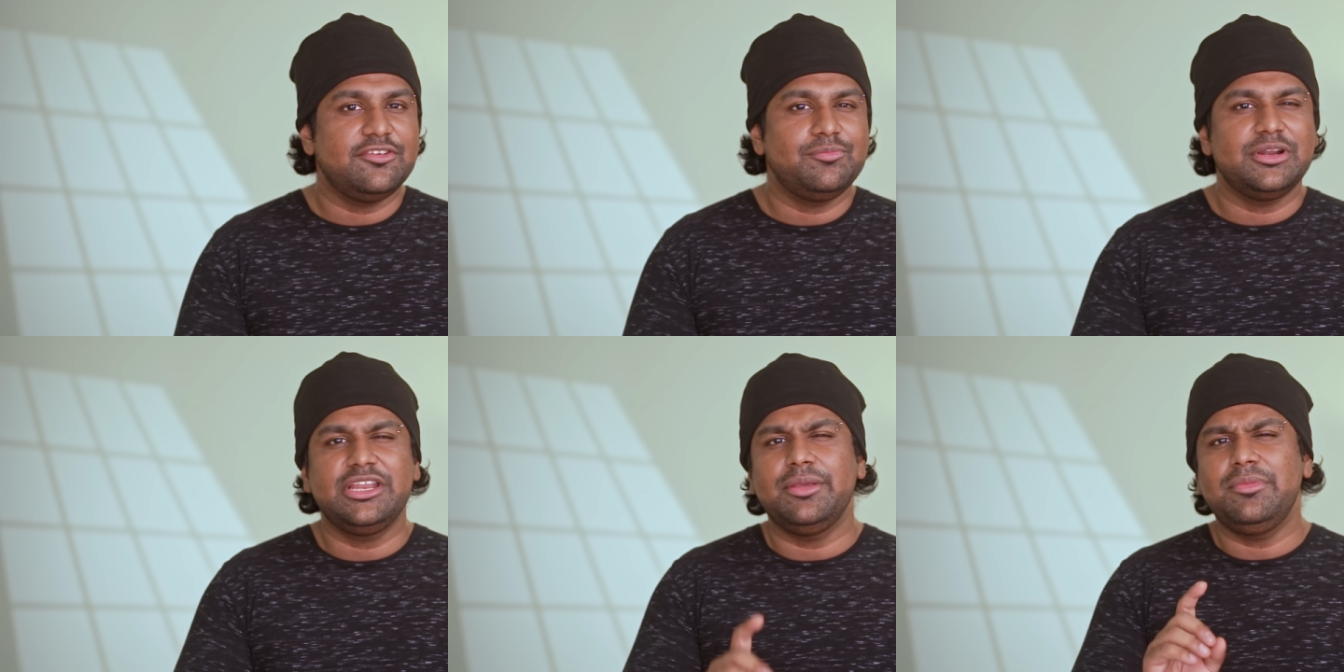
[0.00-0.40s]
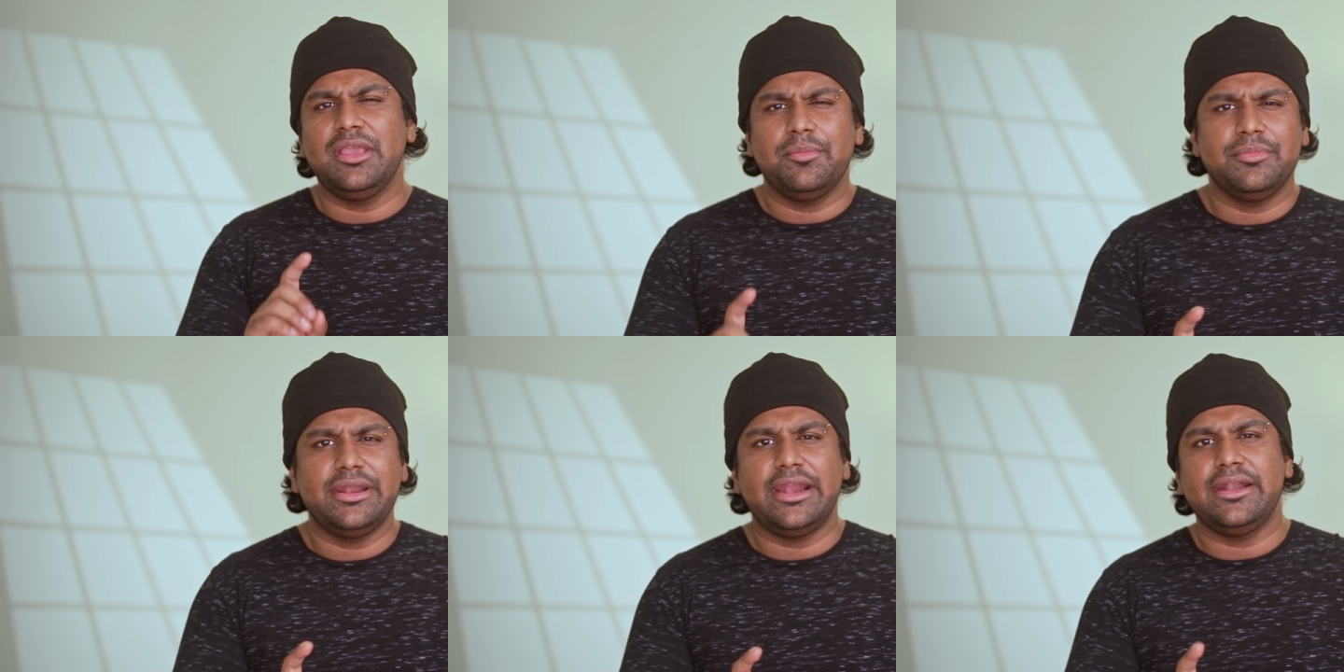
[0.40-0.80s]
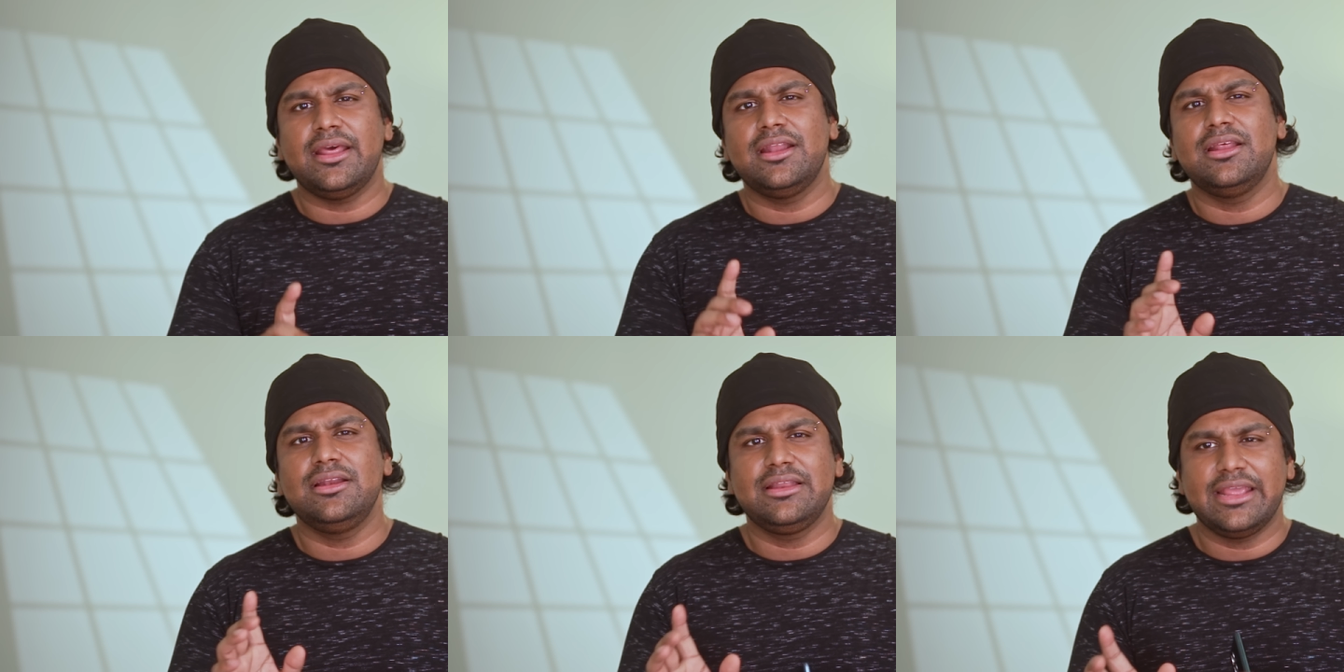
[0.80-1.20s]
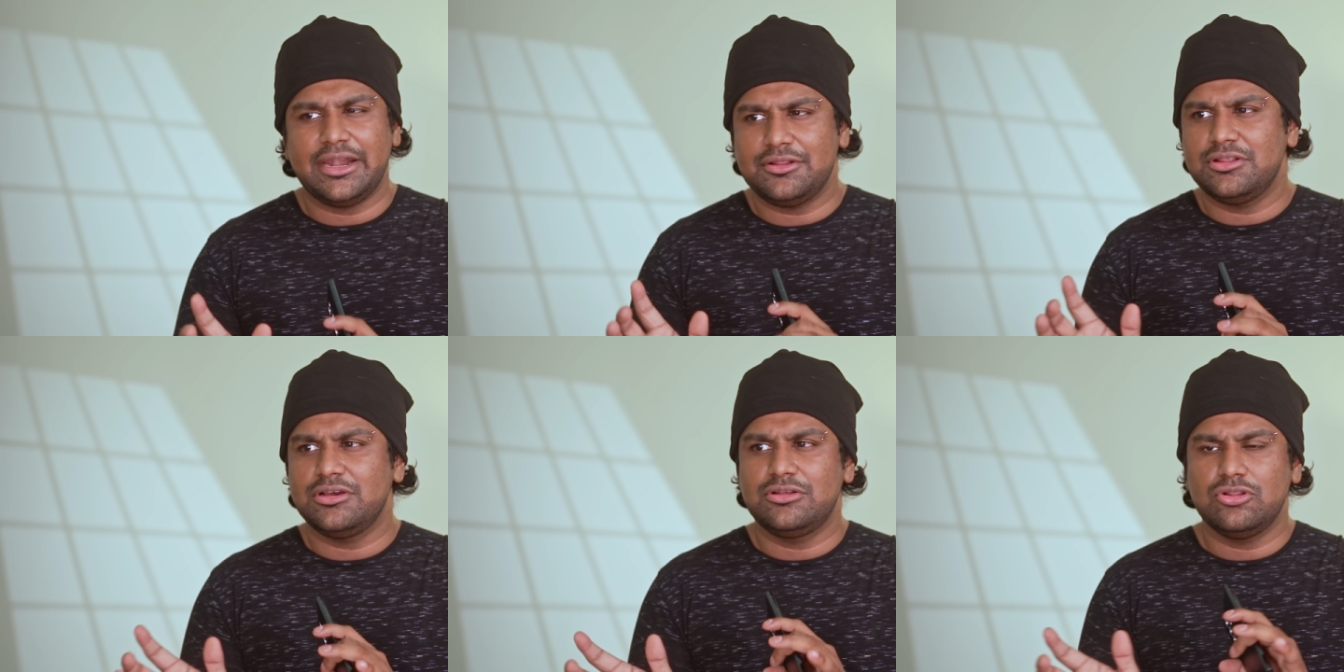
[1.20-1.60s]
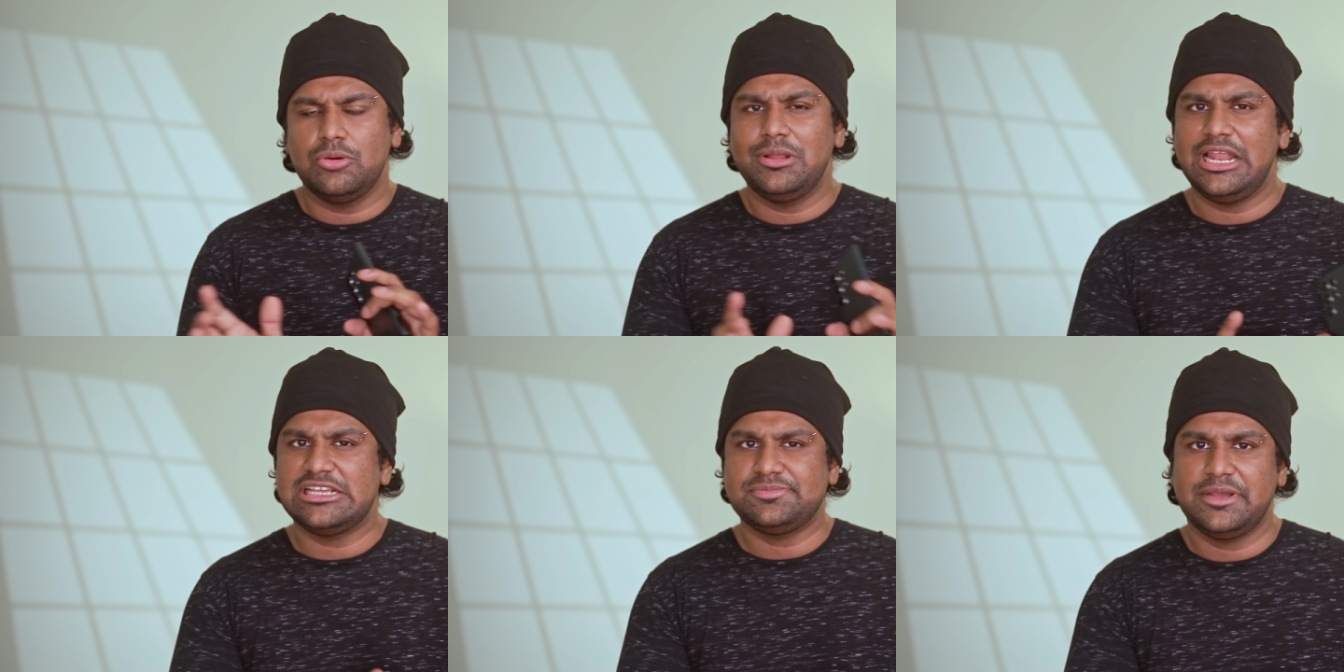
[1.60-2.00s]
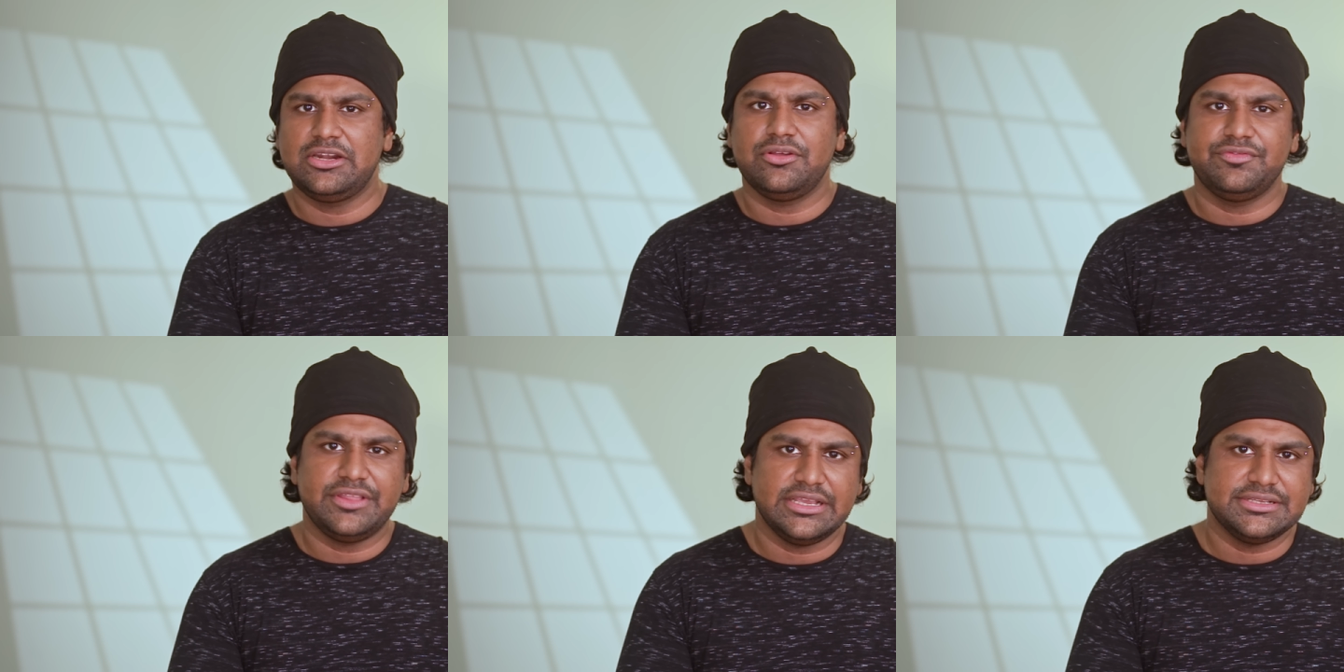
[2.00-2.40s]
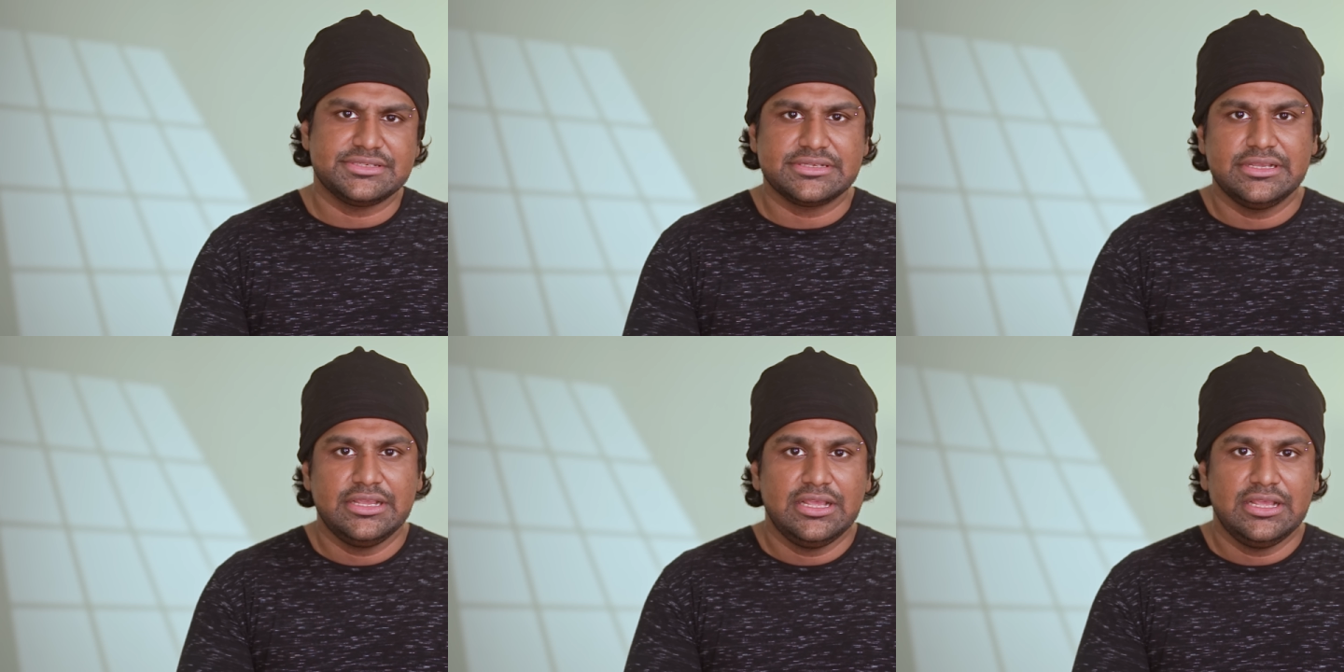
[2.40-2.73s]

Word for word: but give me a minute and I'll get to the global aspect of things.